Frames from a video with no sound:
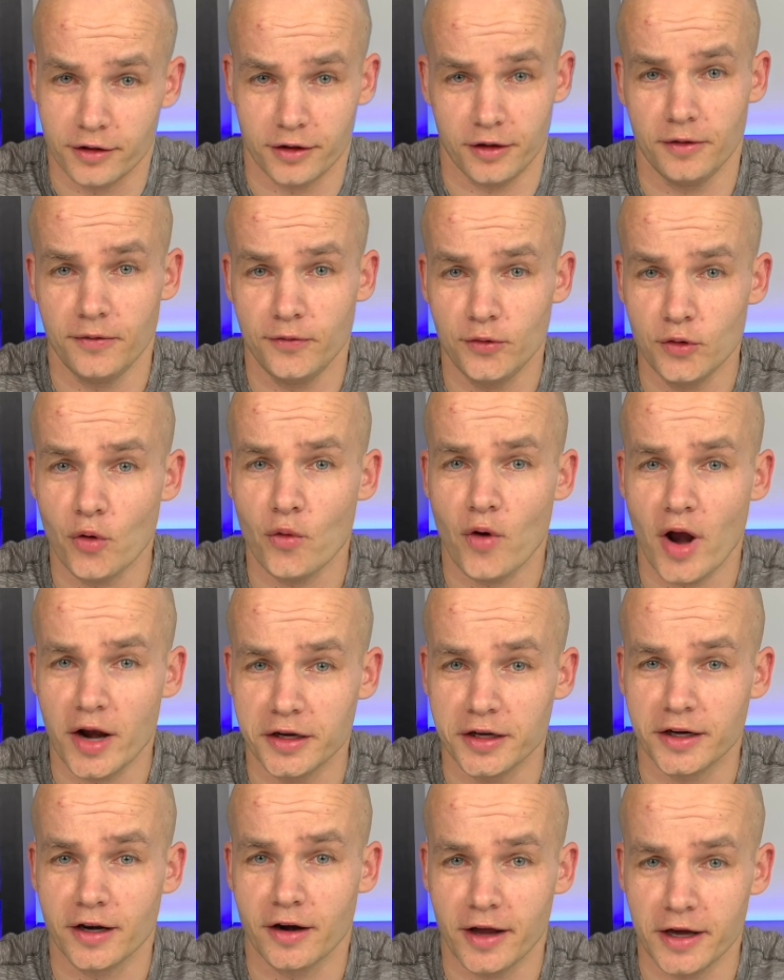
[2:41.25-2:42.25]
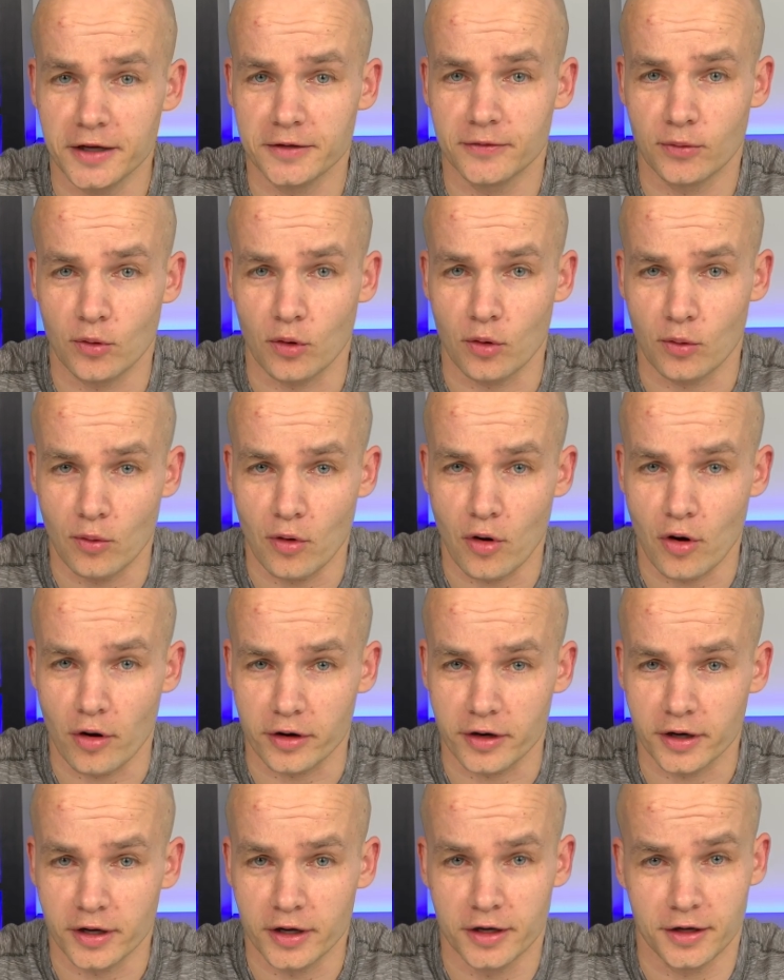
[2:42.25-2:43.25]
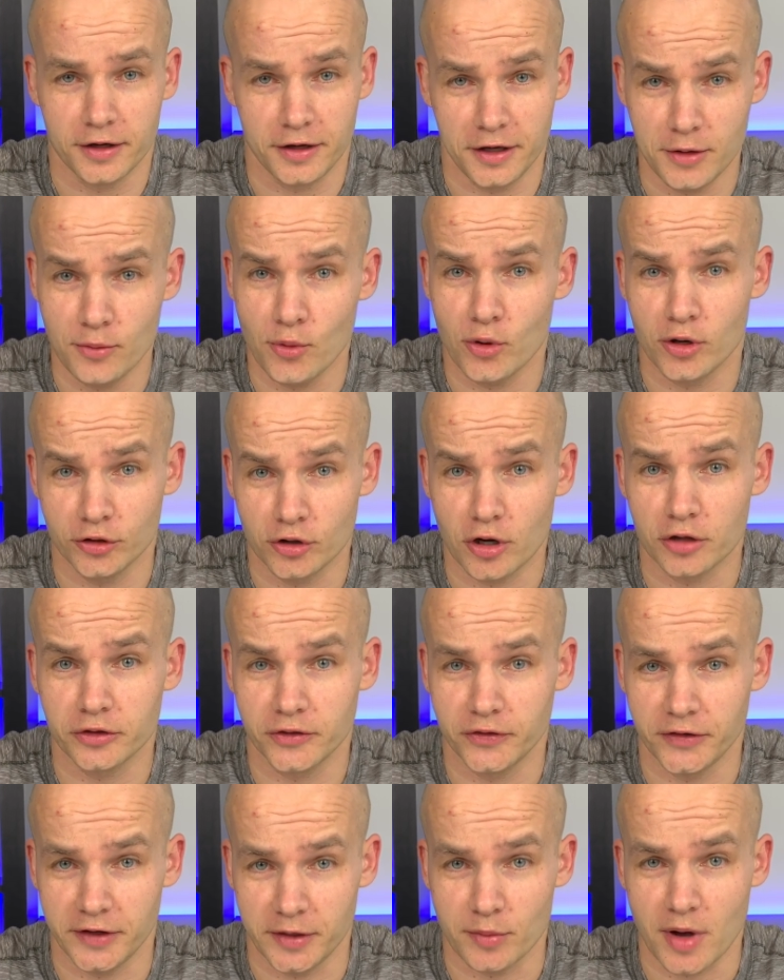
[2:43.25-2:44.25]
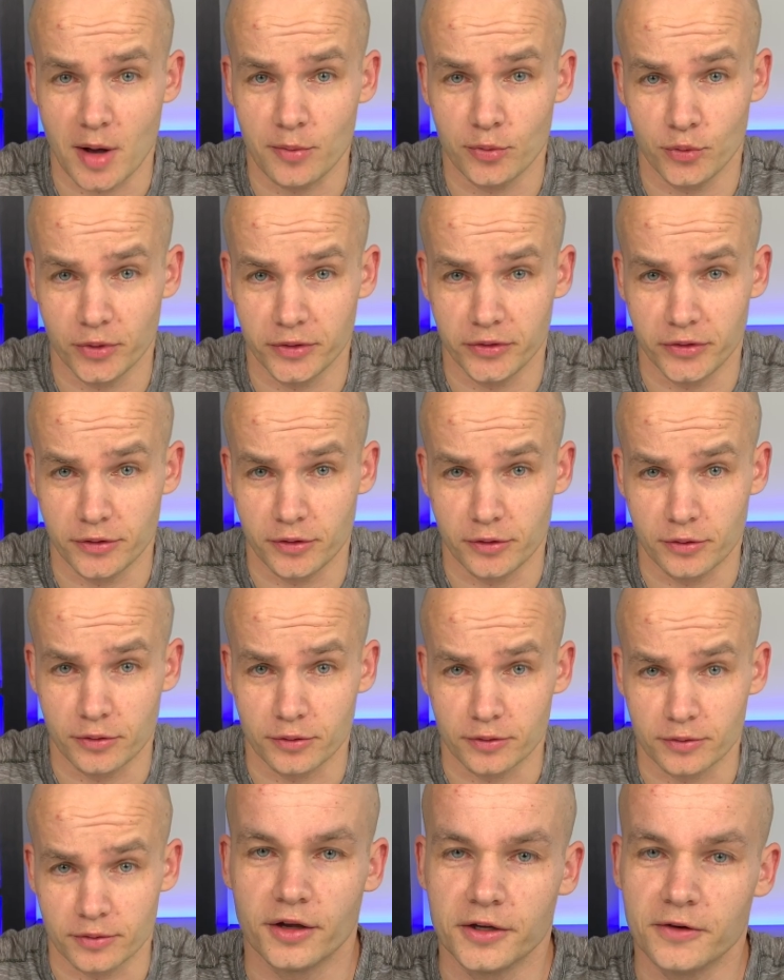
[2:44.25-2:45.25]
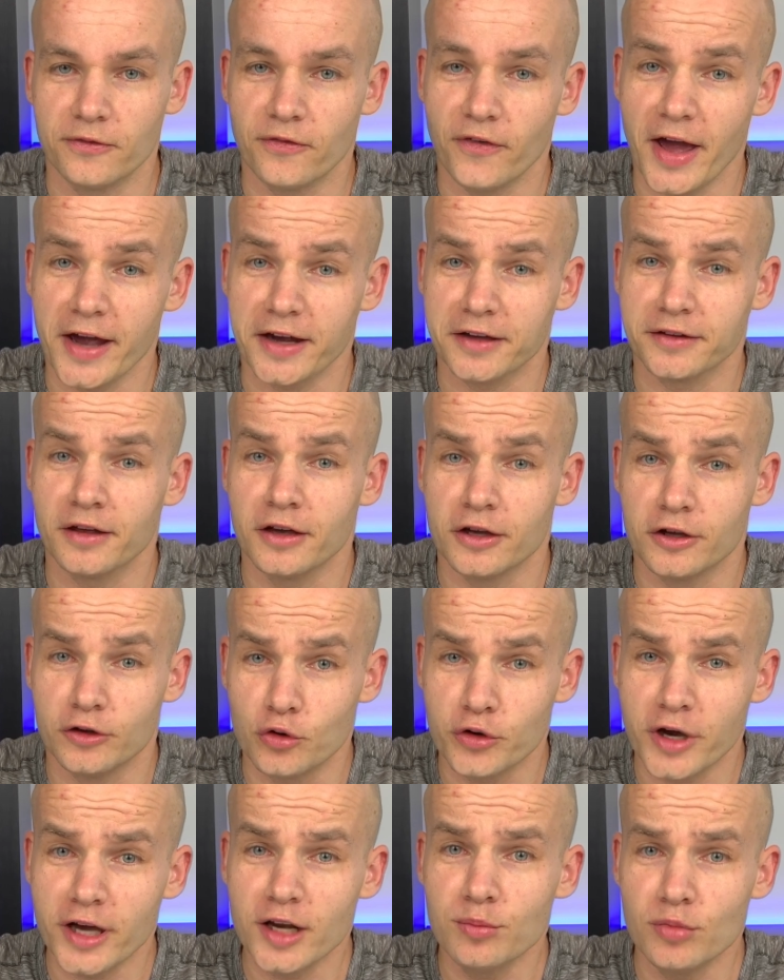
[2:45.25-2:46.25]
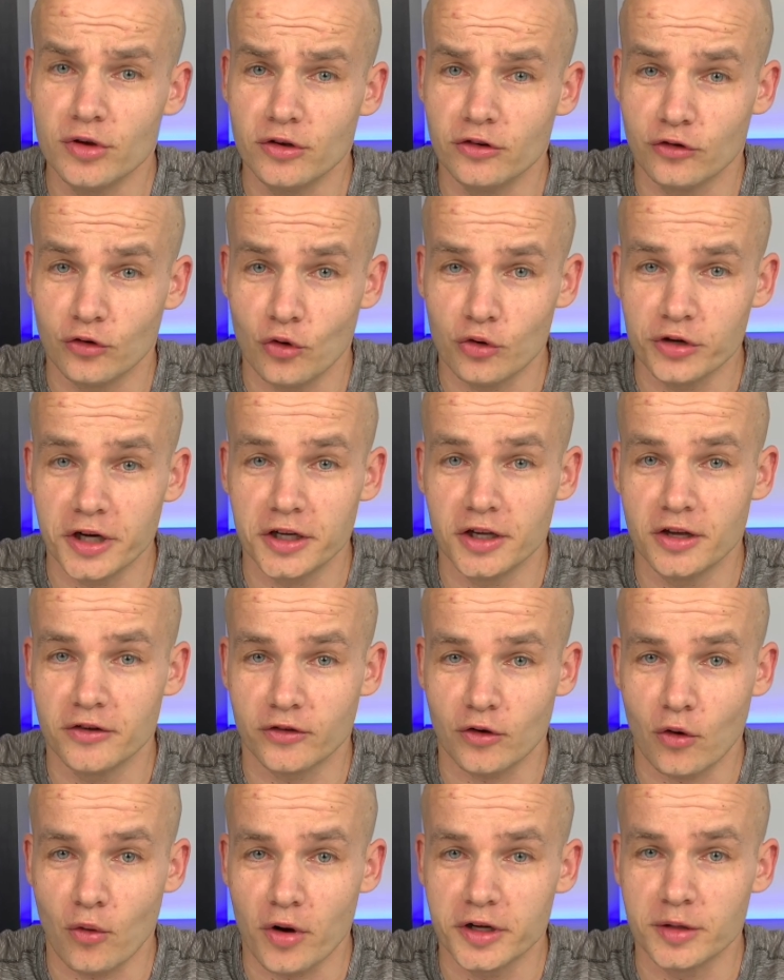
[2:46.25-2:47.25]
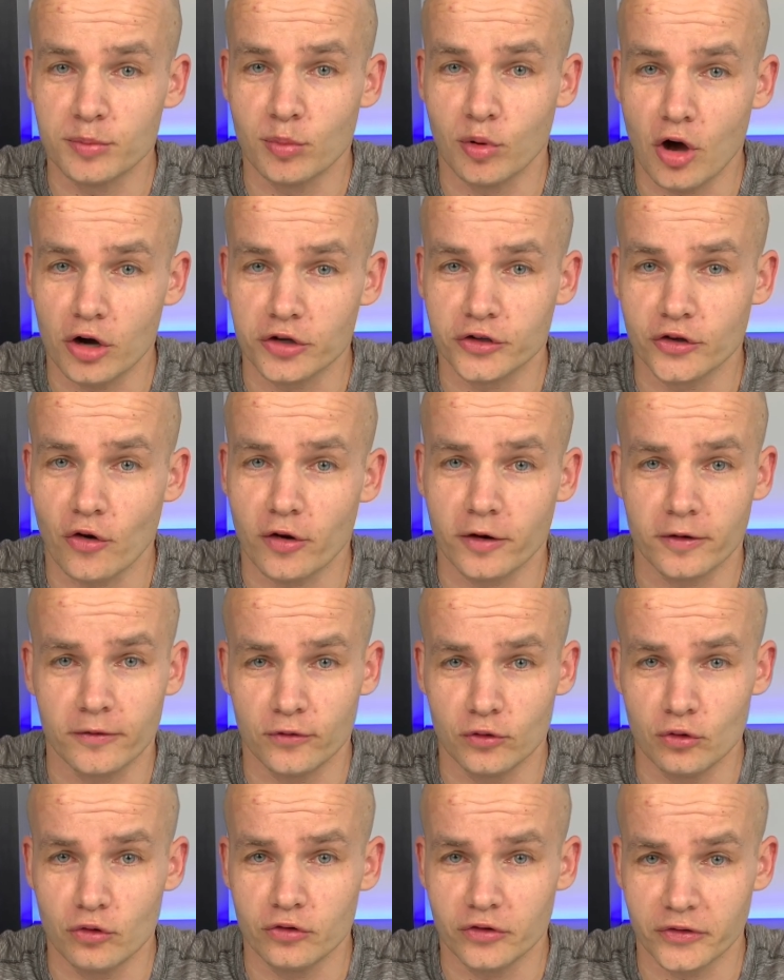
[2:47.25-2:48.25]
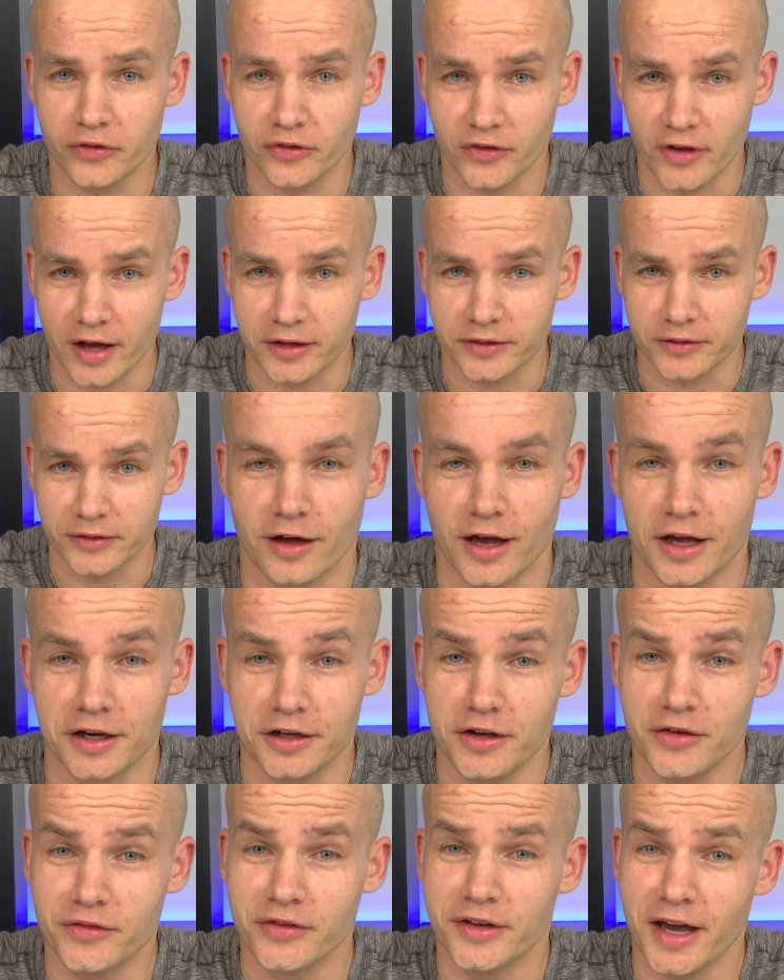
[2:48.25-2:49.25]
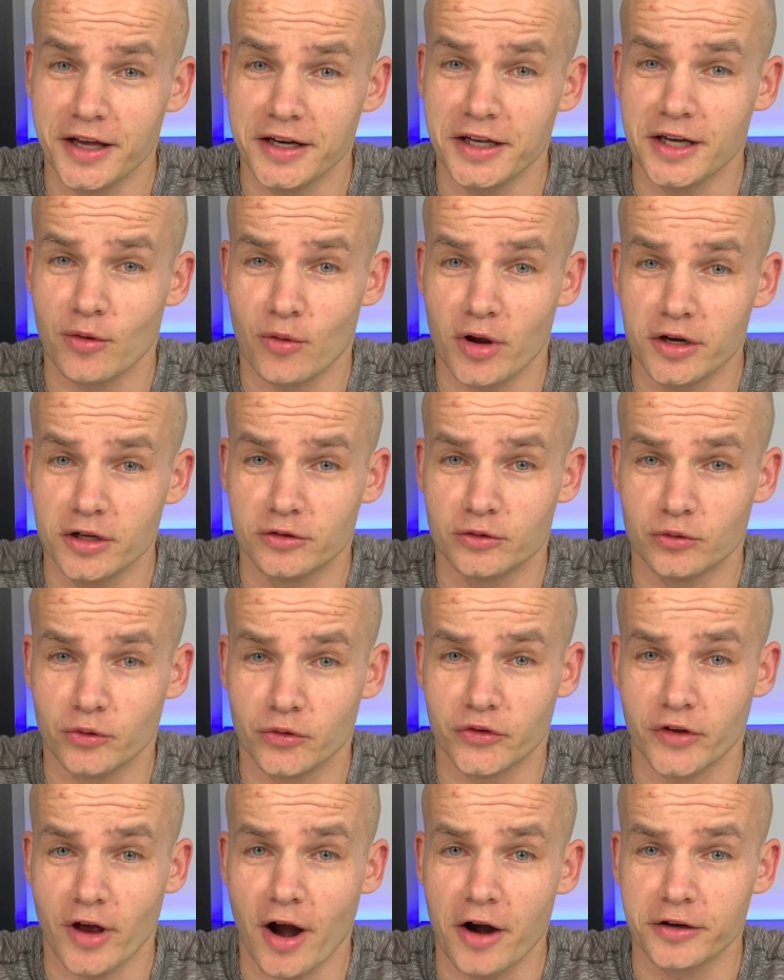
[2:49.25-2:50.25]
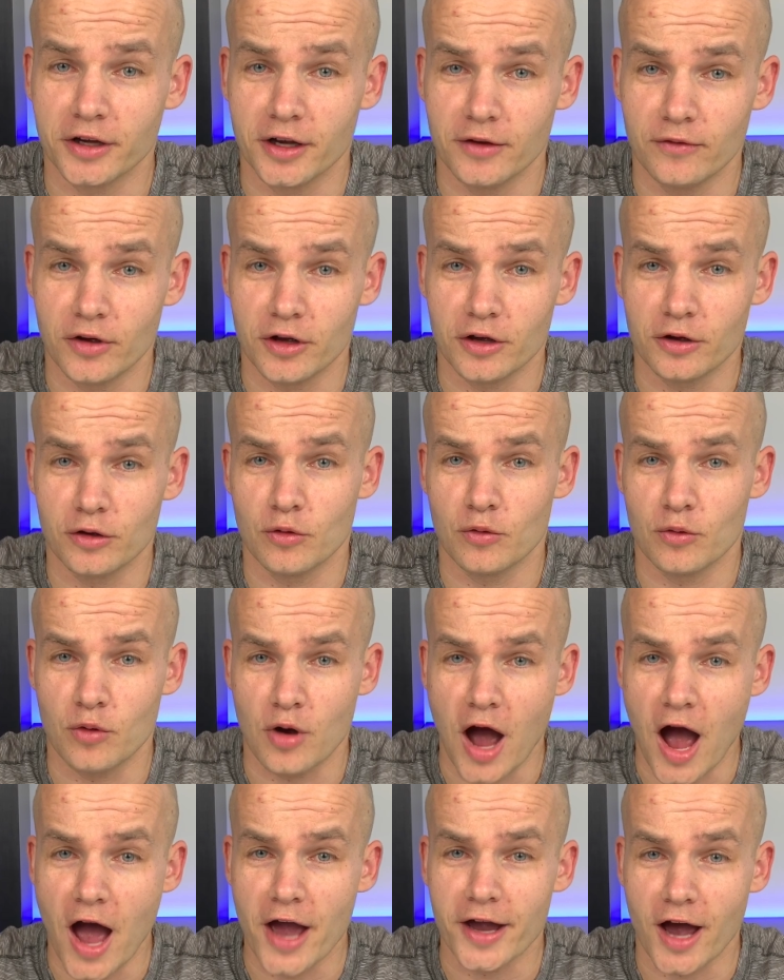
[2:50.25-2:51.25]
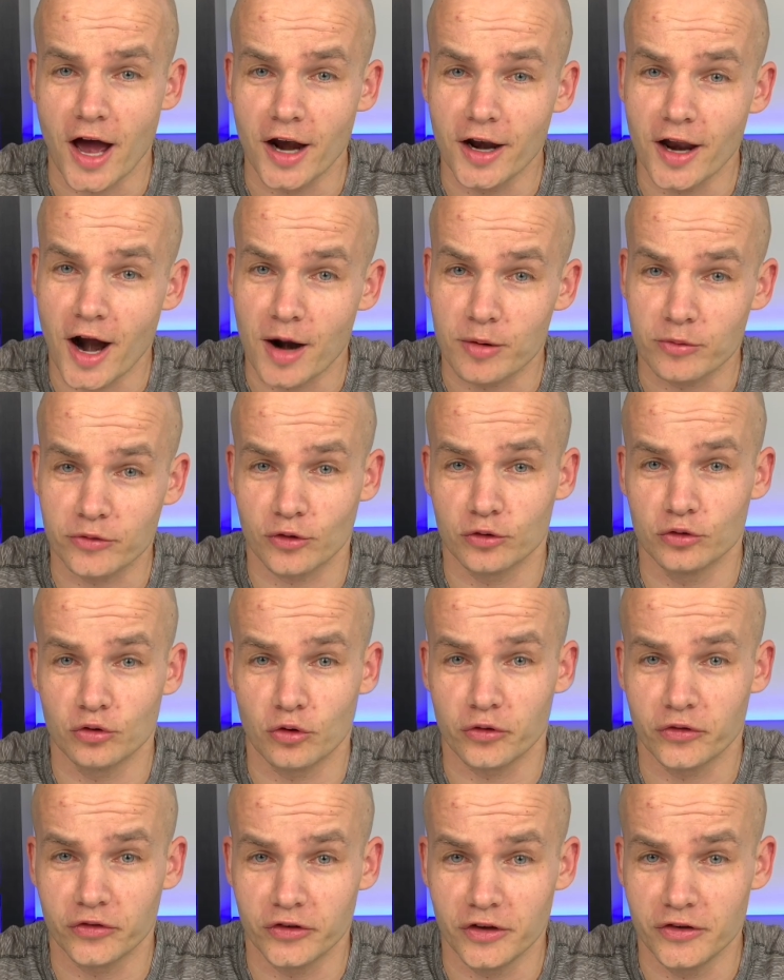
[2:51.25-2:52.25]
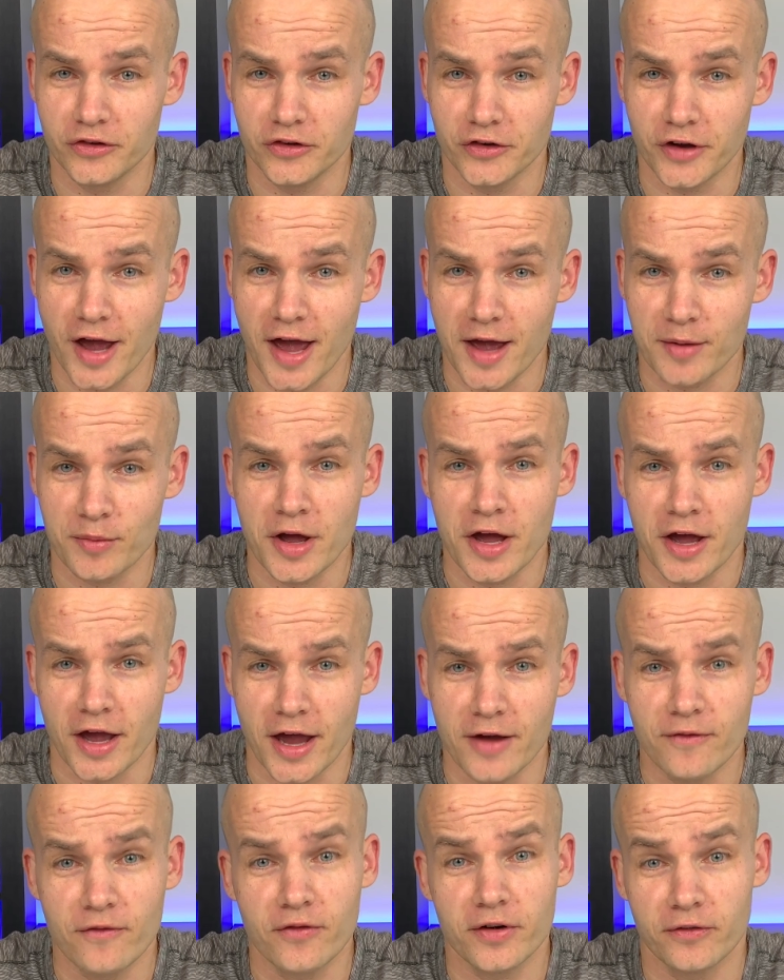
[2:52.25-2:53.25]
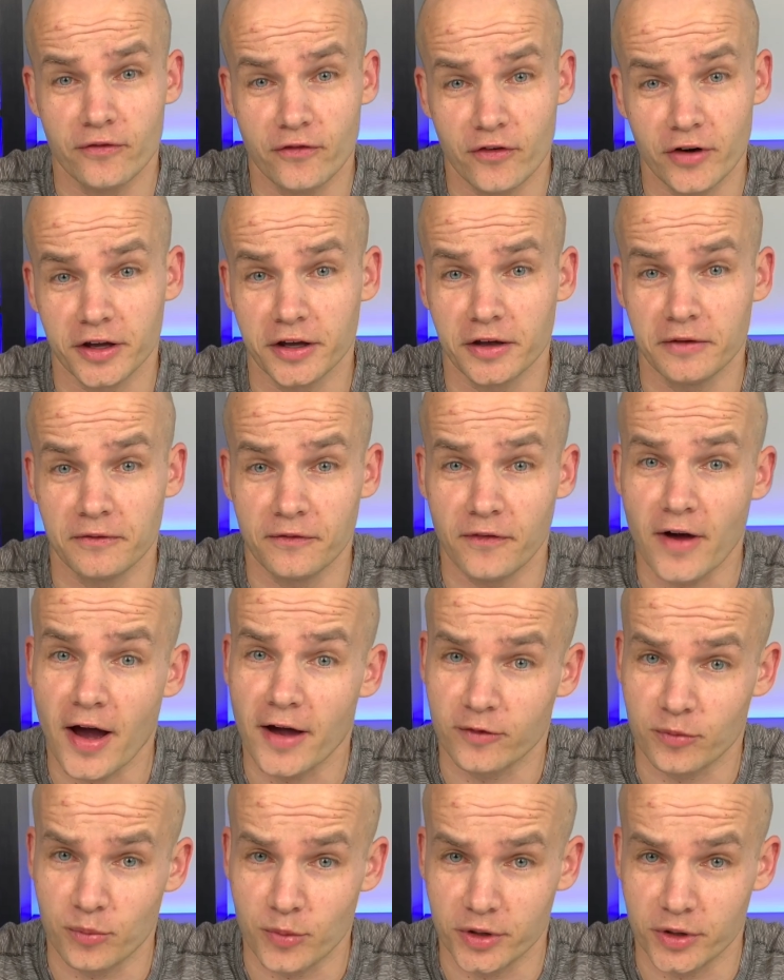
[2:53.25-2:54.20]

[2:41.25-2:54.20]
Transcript: If you're running late for work, he will not team up with you. In fact, you can be sure that he's already blocked your infusion set and he's getting ready to start giving you high alarms on your C G M every freaking five